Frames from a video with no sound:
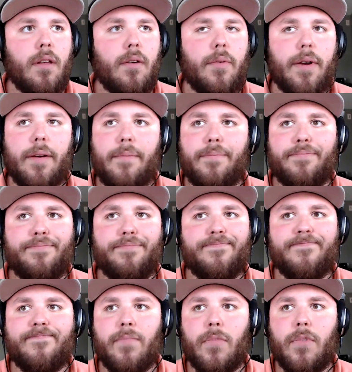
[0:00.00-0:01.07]
Well,
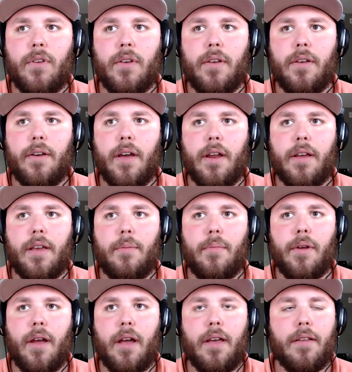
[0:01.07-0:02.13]
you gotta keep
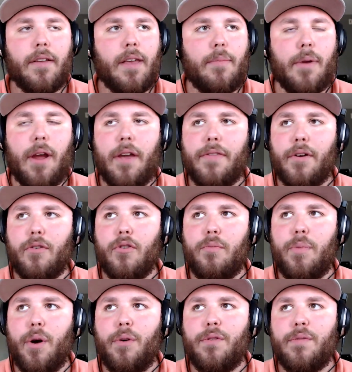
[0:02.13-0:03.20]
an eye on the group
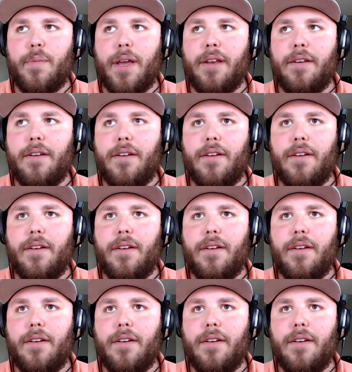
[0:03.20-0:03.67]
posts, man.